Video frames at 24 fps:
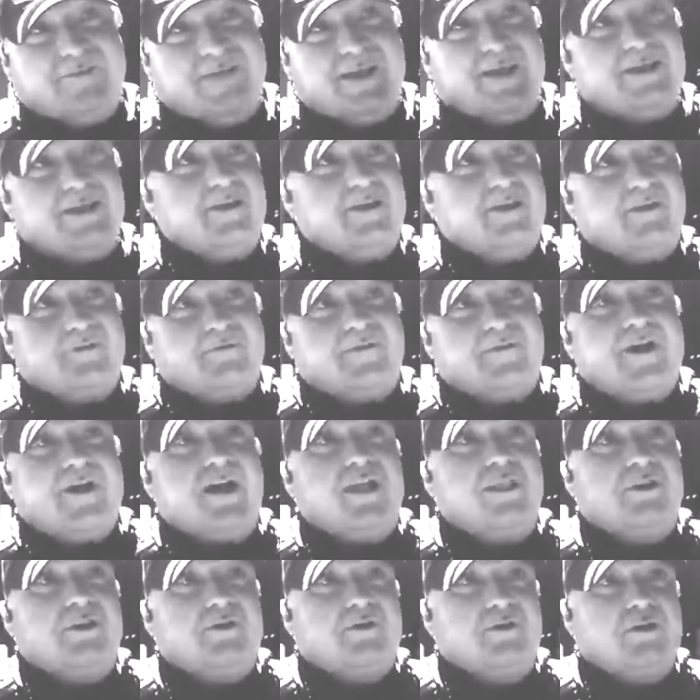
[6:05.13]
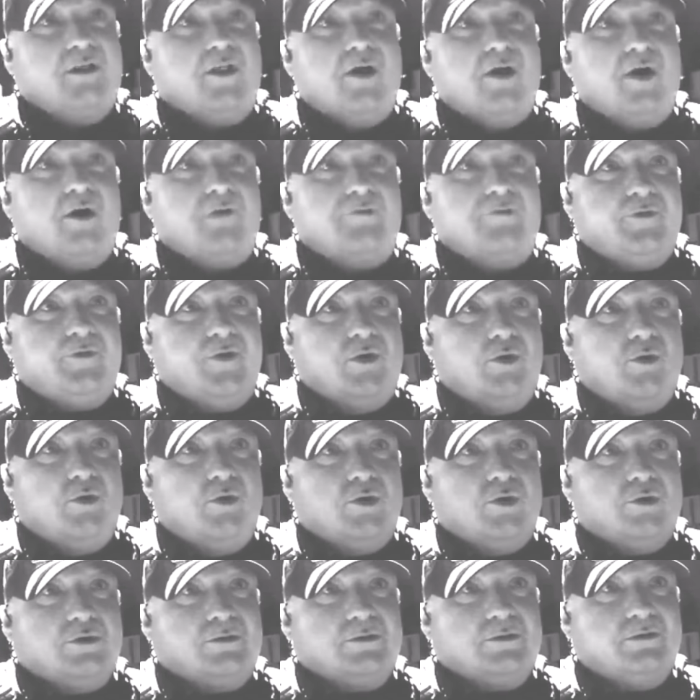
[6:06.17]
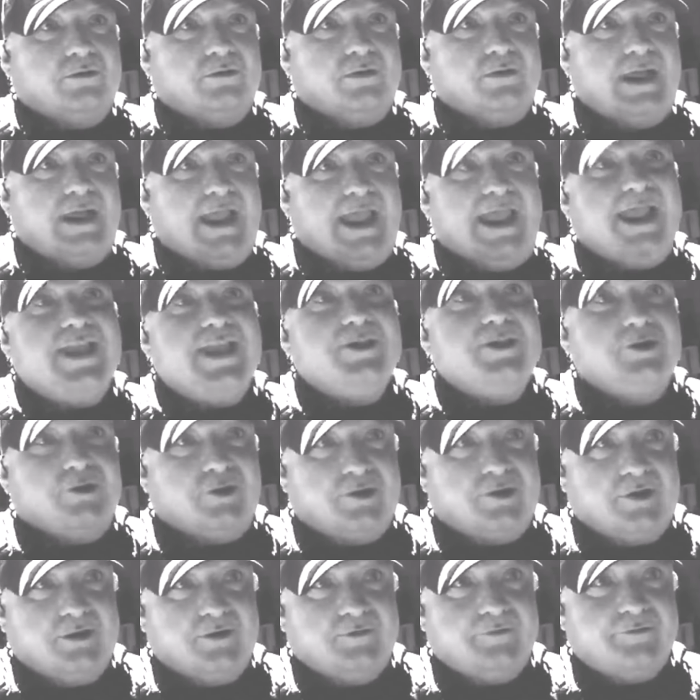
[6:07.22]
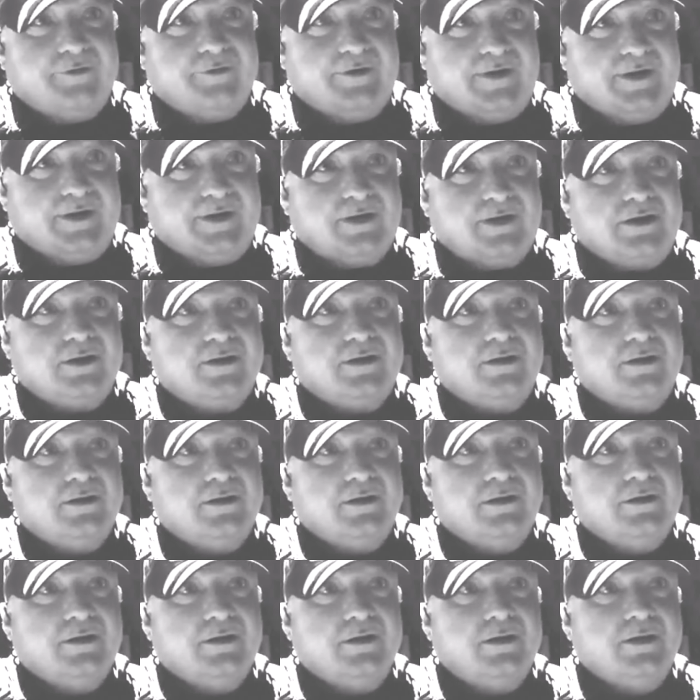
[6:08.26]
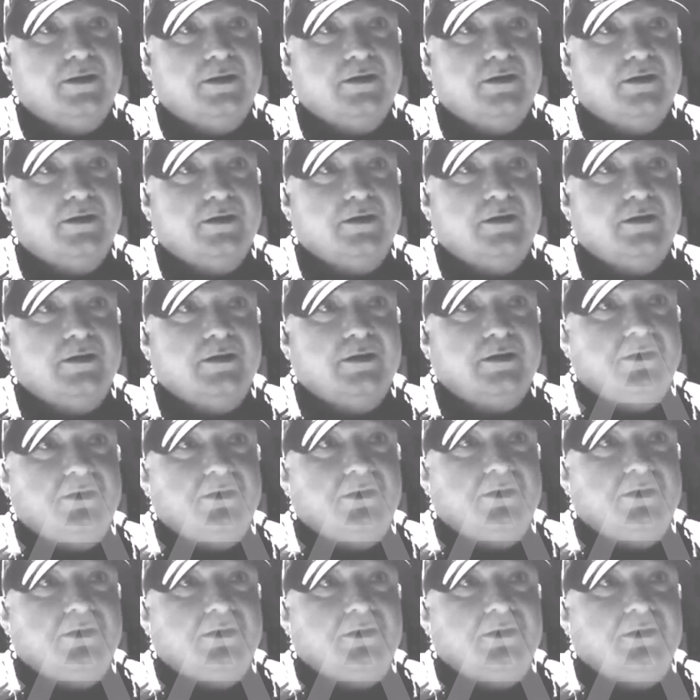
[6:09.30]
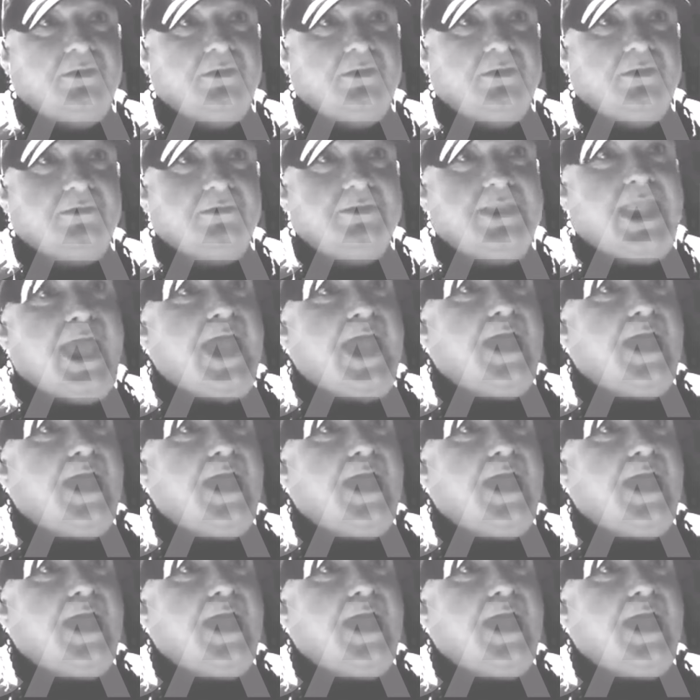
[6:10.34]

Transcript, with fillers: officers deserve the reputation they enjoy today, which is why it is imperative for good officers to speak up